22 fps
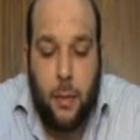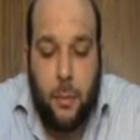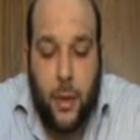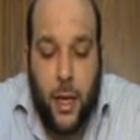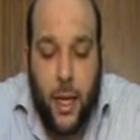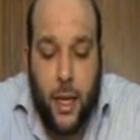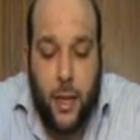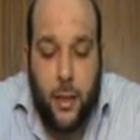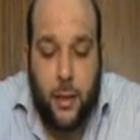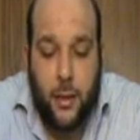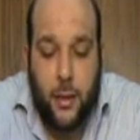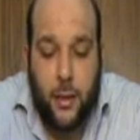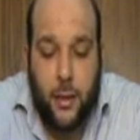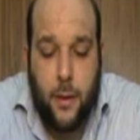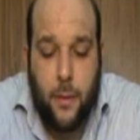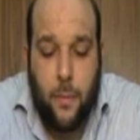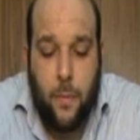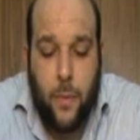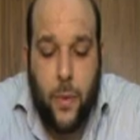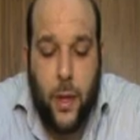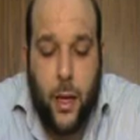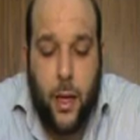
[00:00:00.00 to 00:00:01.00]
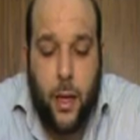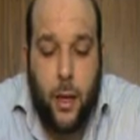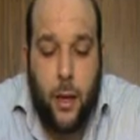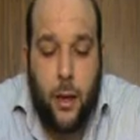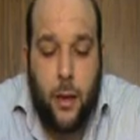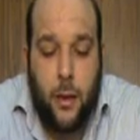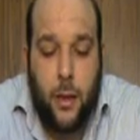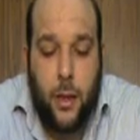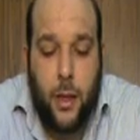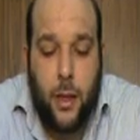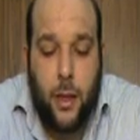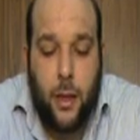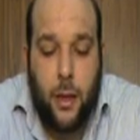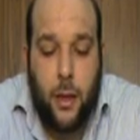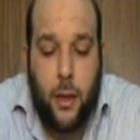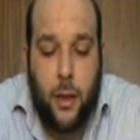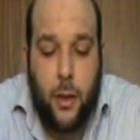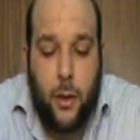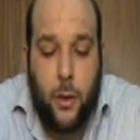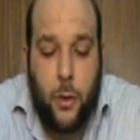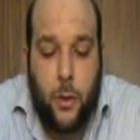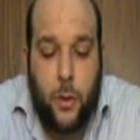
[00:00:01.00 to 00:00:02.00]
means the
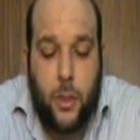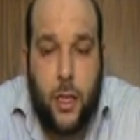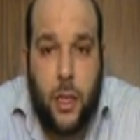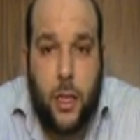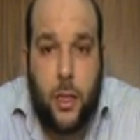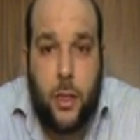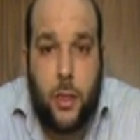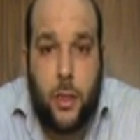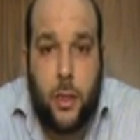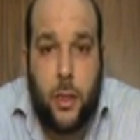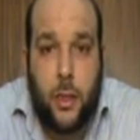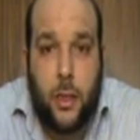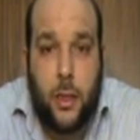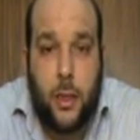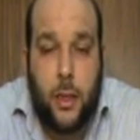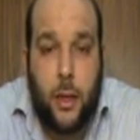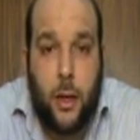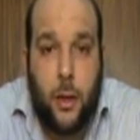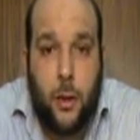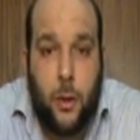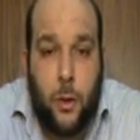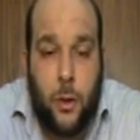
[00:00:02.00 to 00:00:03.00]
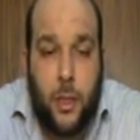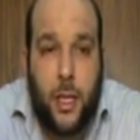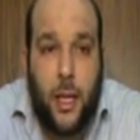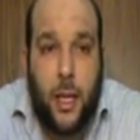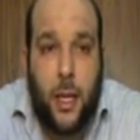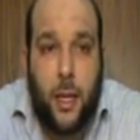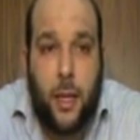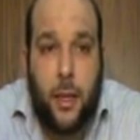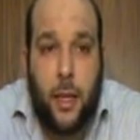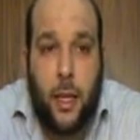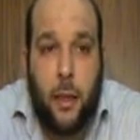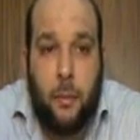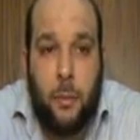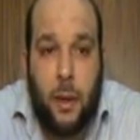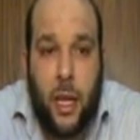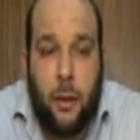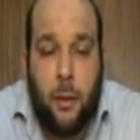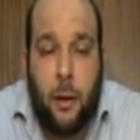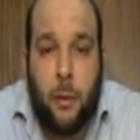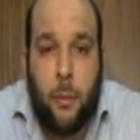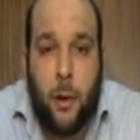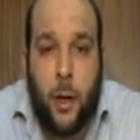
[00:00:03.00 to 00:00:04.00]
using the
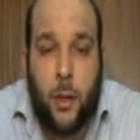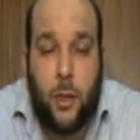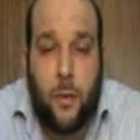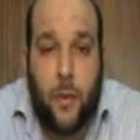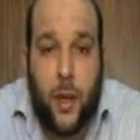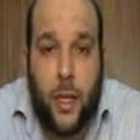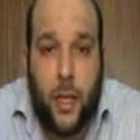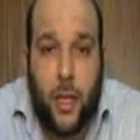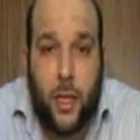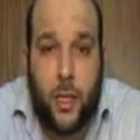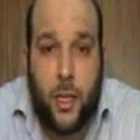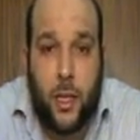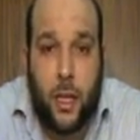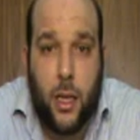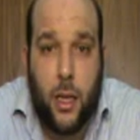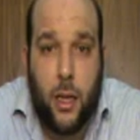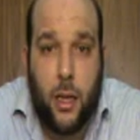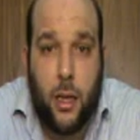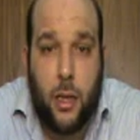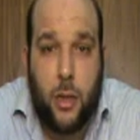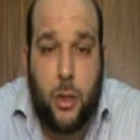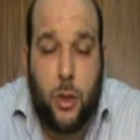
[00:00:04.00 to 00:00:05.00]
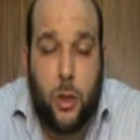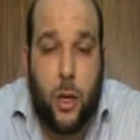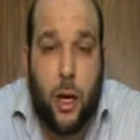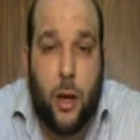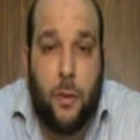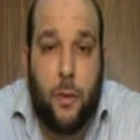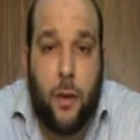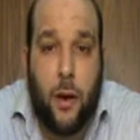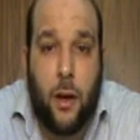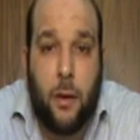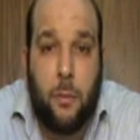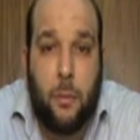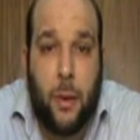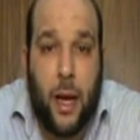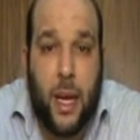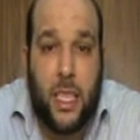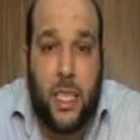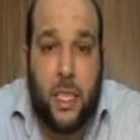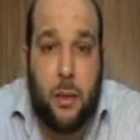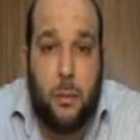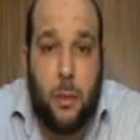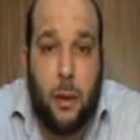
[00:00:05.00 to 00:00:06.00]
minimum amount of energy to cover
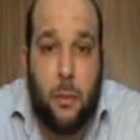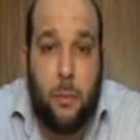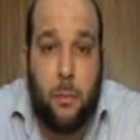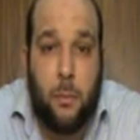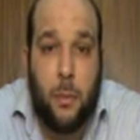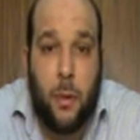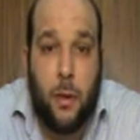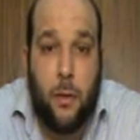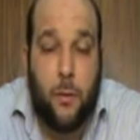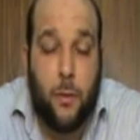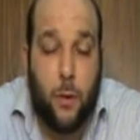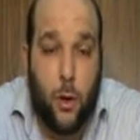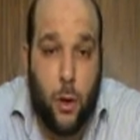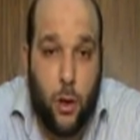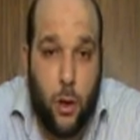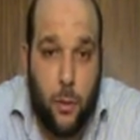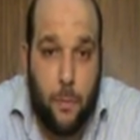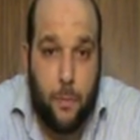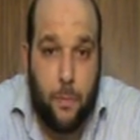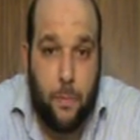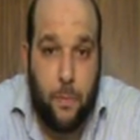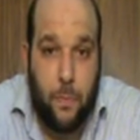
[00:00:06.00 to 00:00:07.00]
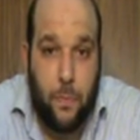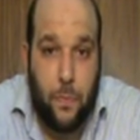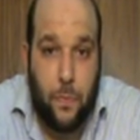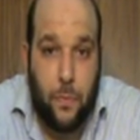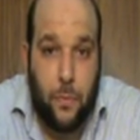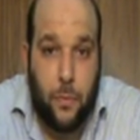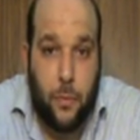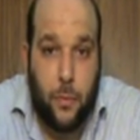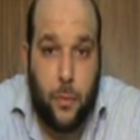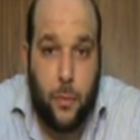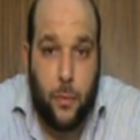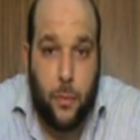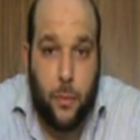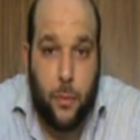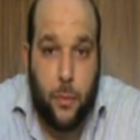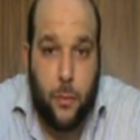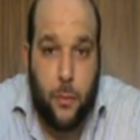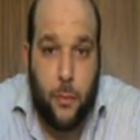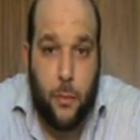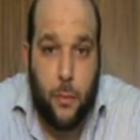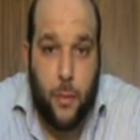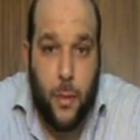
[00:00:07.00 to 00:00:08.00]
maximum volume.
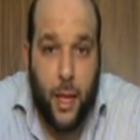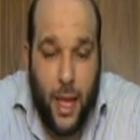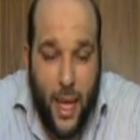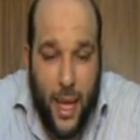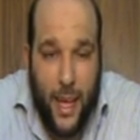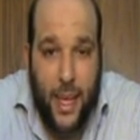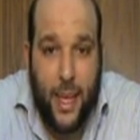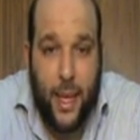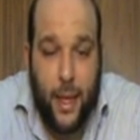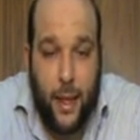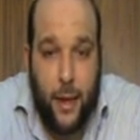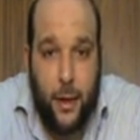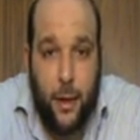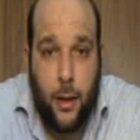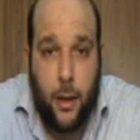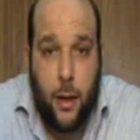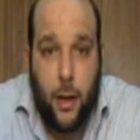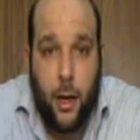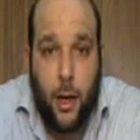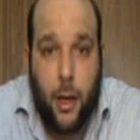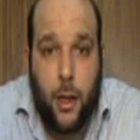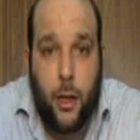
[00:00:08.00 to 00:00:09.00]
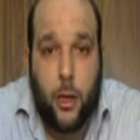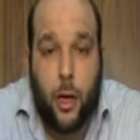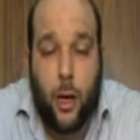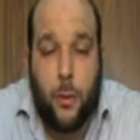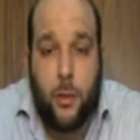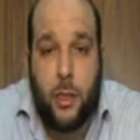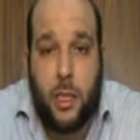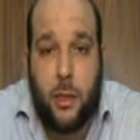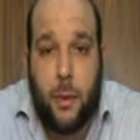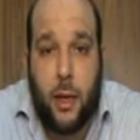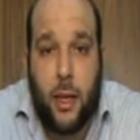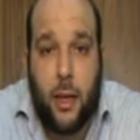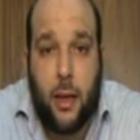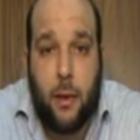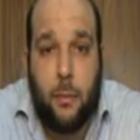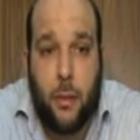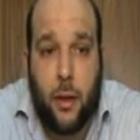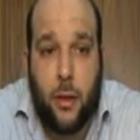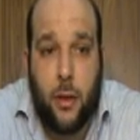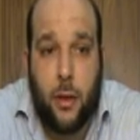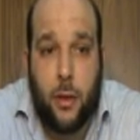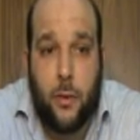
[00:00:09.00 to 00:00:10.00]
Again, the
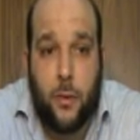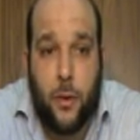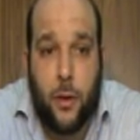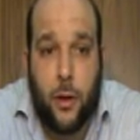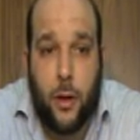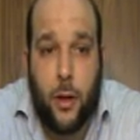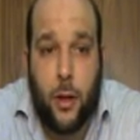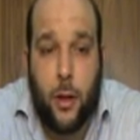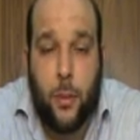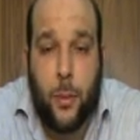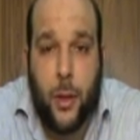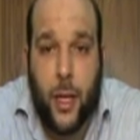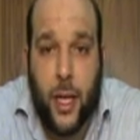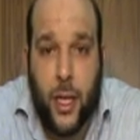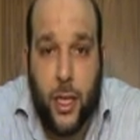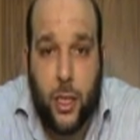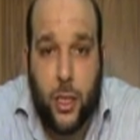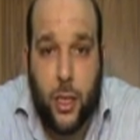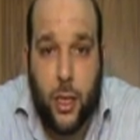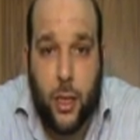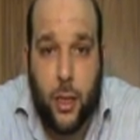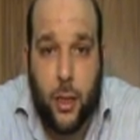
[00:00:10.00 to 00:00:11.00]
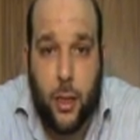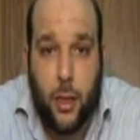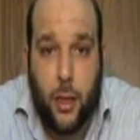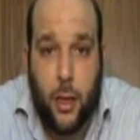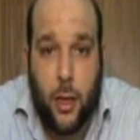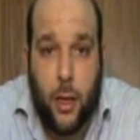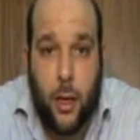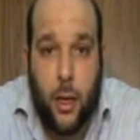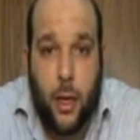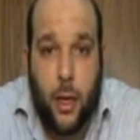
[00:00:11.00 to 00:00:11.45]
optimal method for illumination